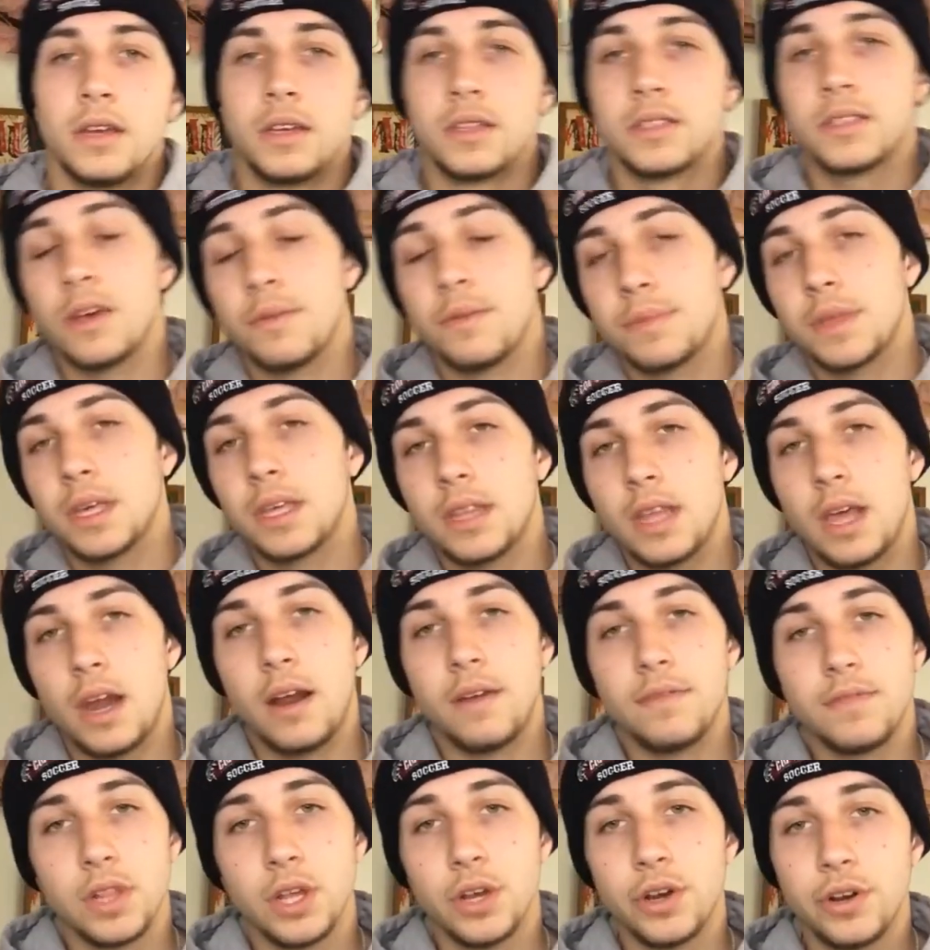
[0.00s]
Something that
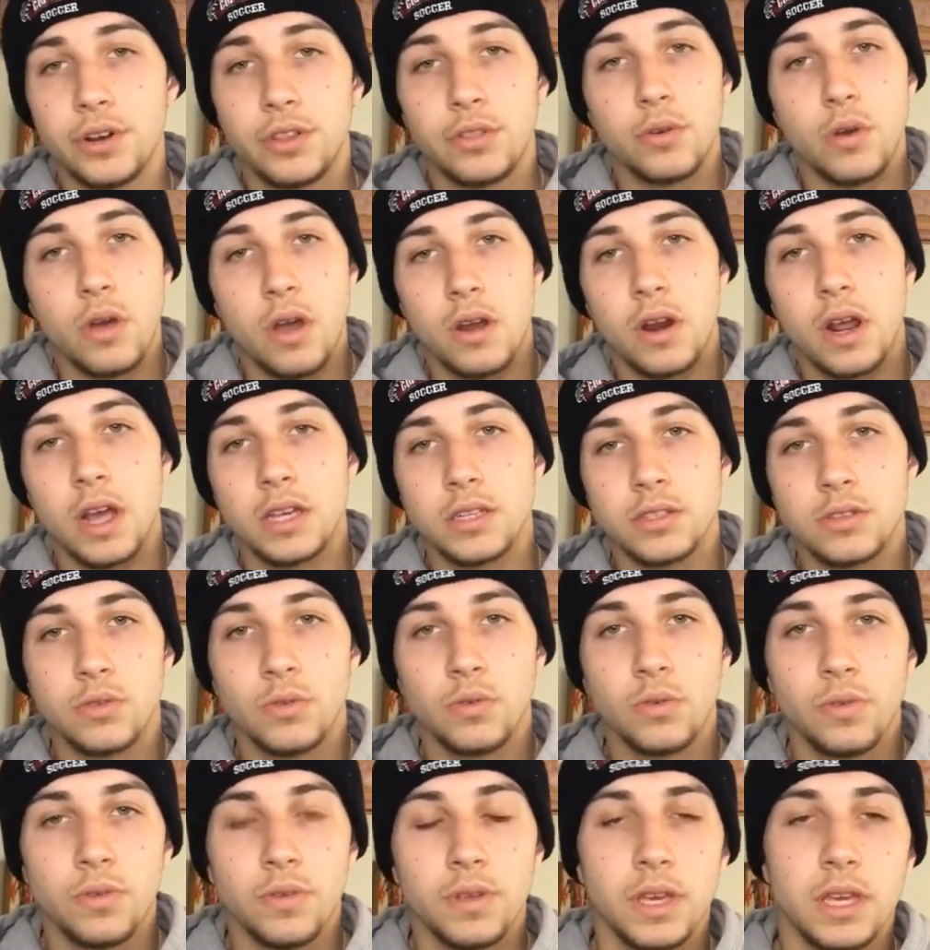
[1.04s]
I've learned throughout high
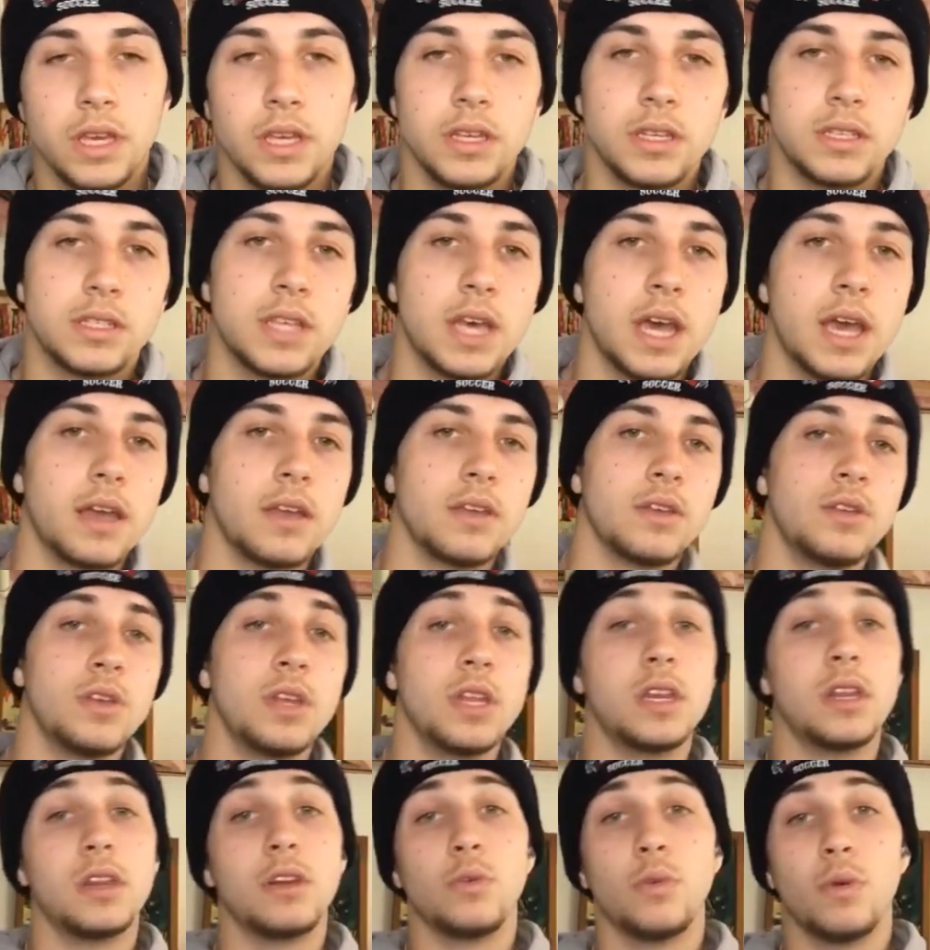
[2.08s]
school is that you
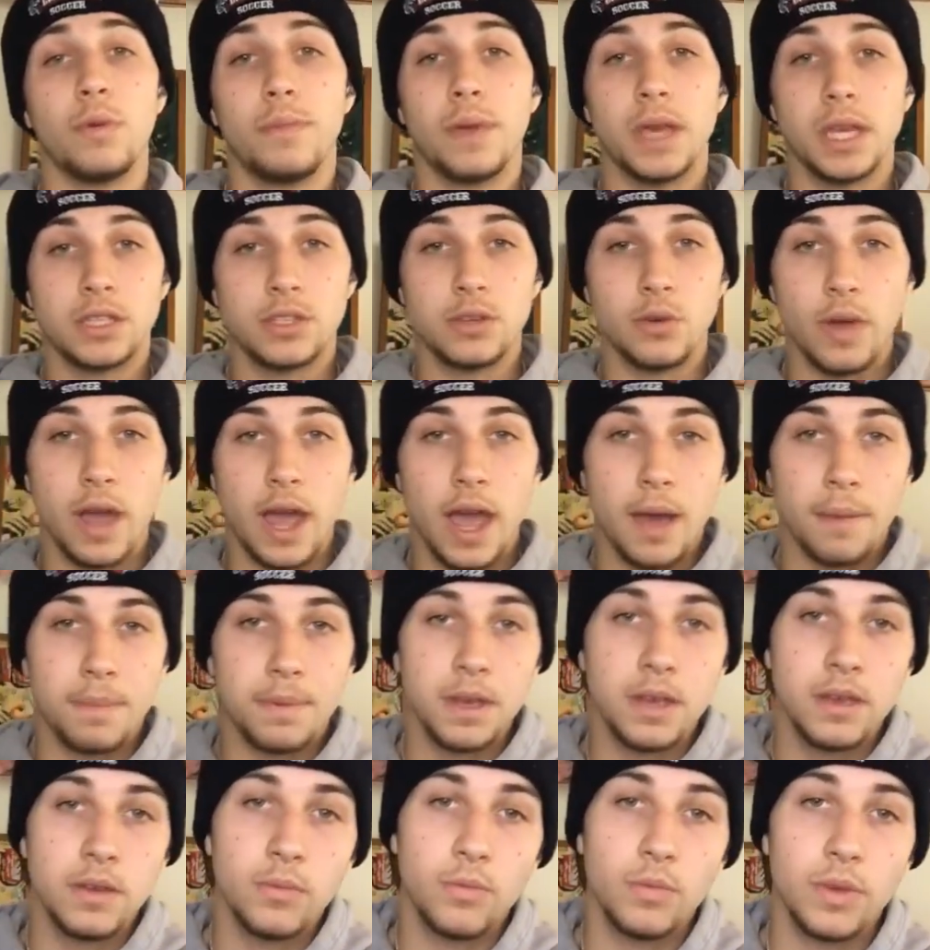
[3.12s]
need to do what makes you
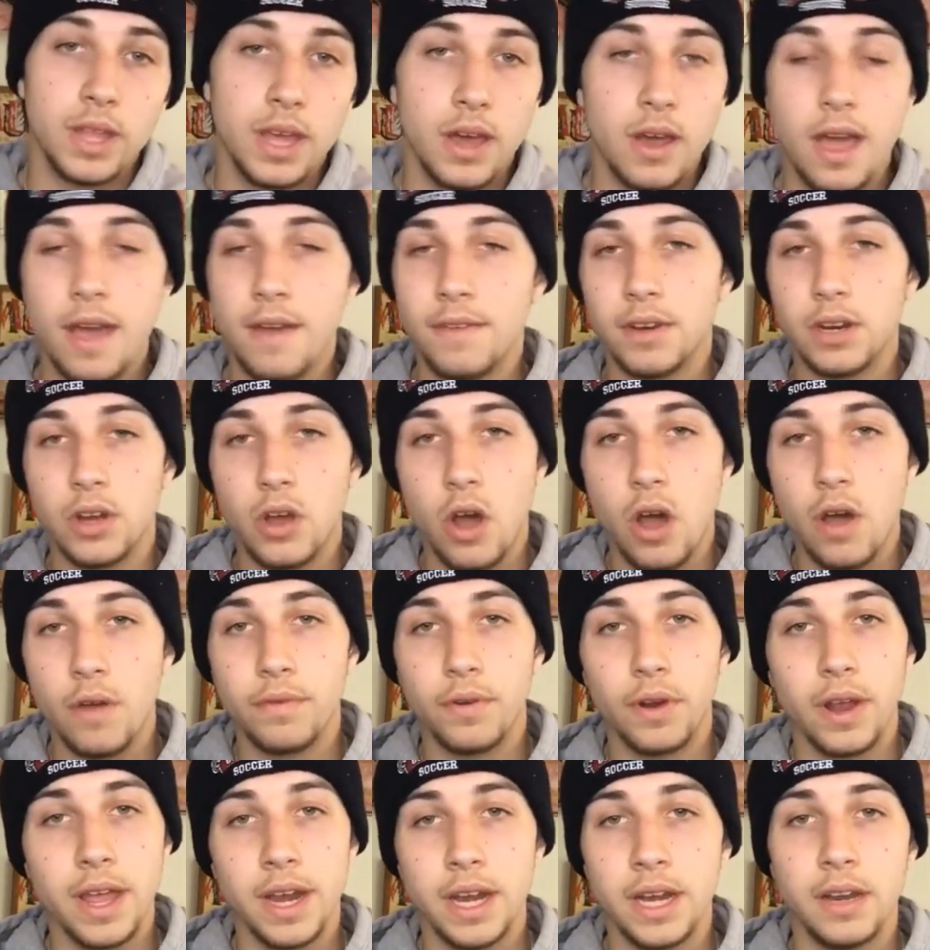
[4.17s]
happy without having to
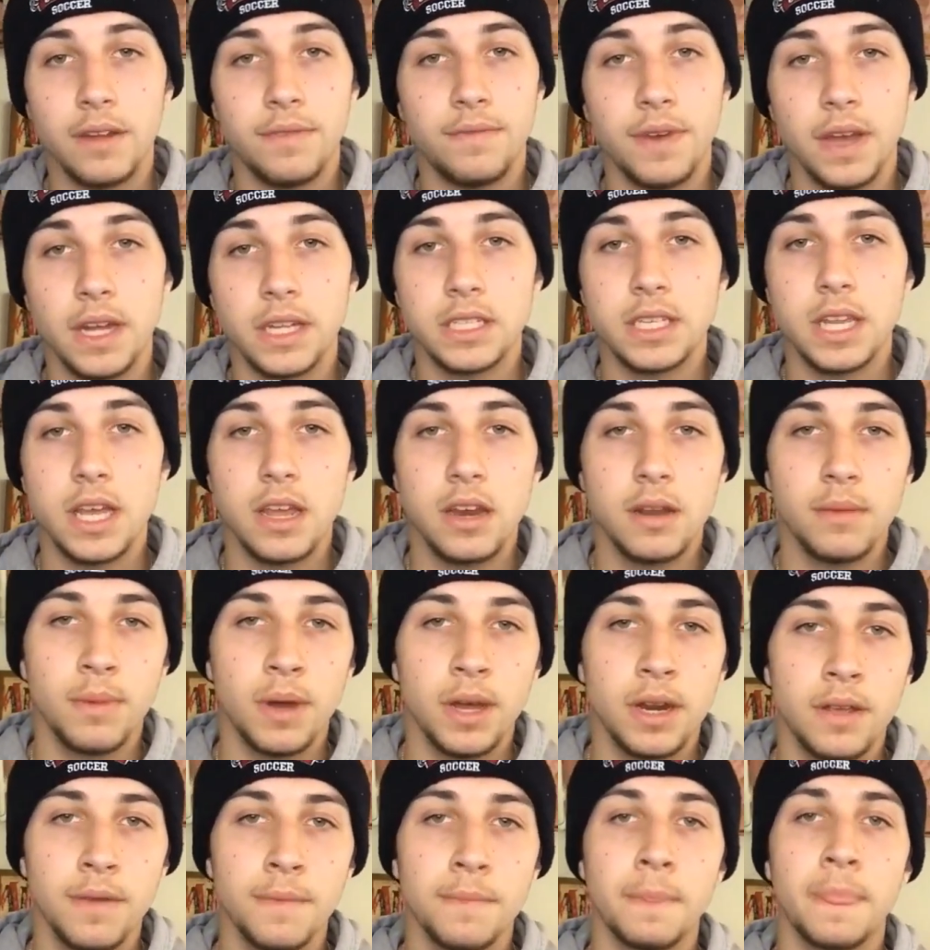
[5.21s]
offer any defense to
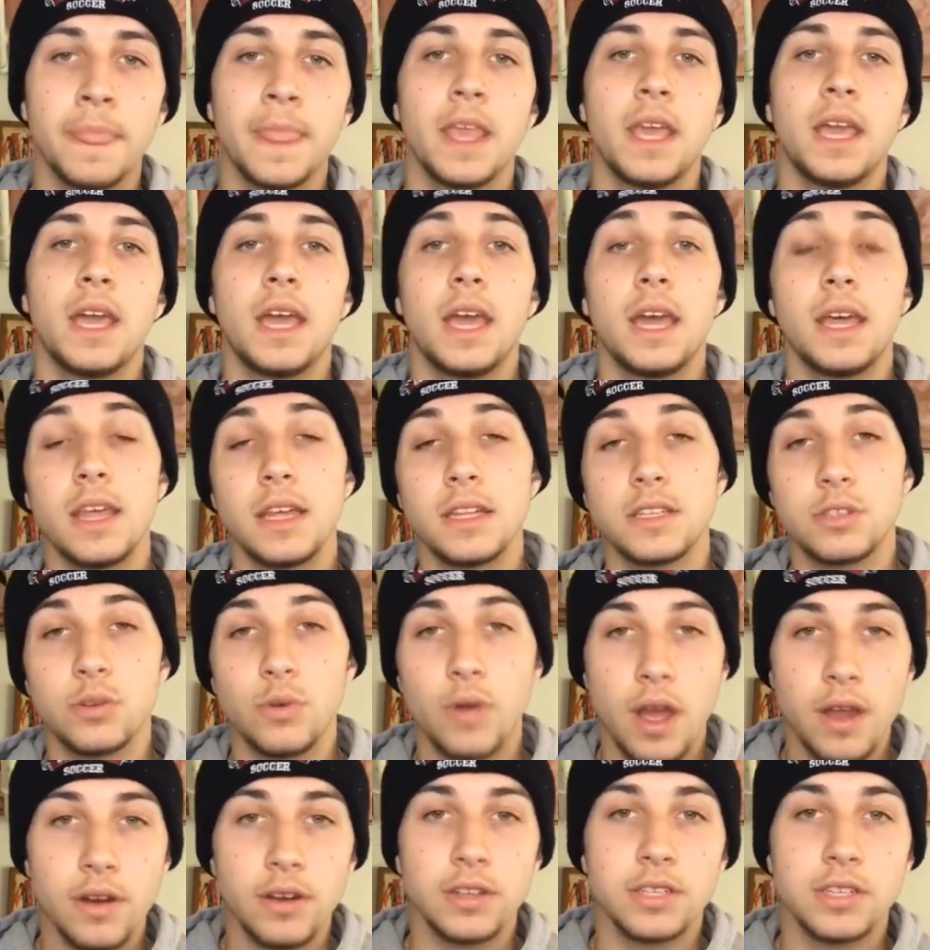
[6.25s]
anybody, and then
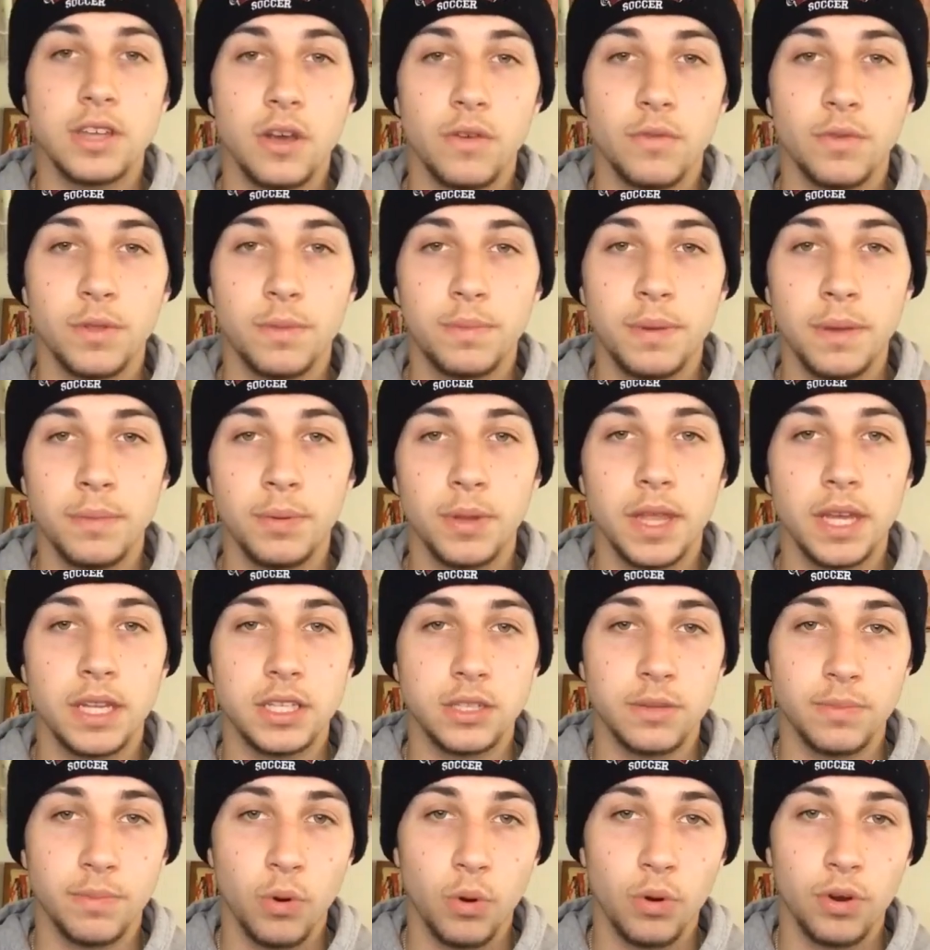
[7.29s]
surround yourself with people that
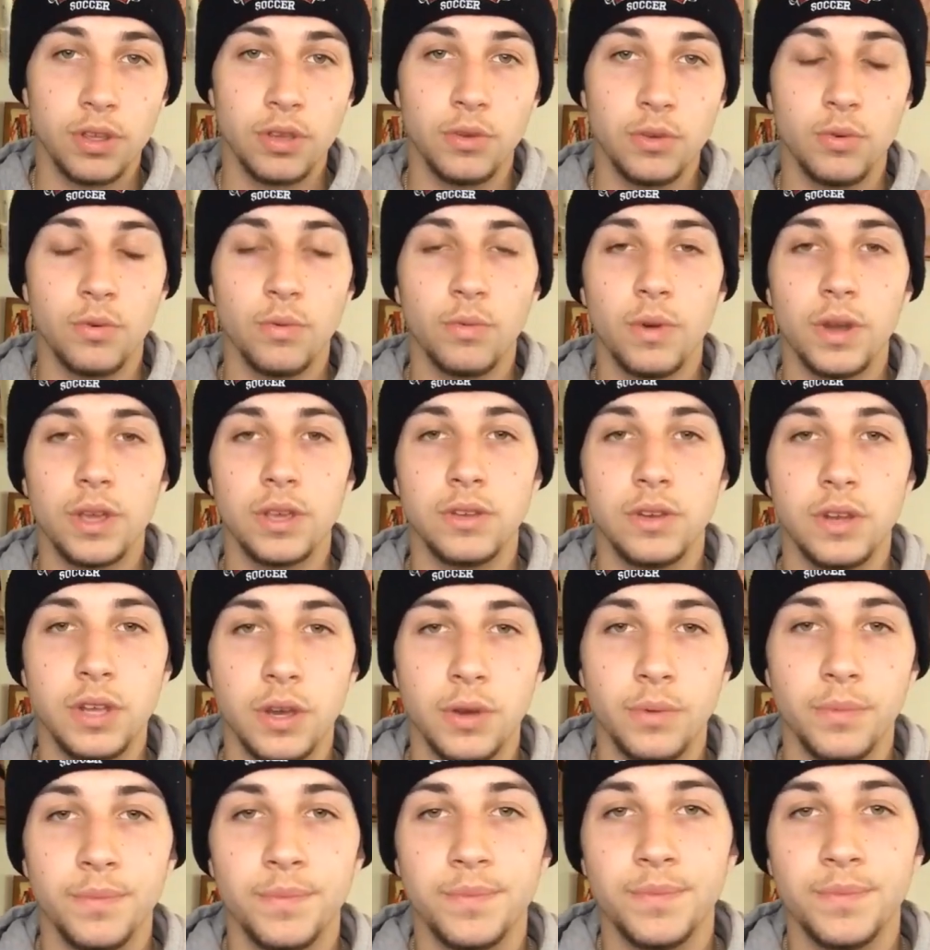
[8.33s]
support you in what you do.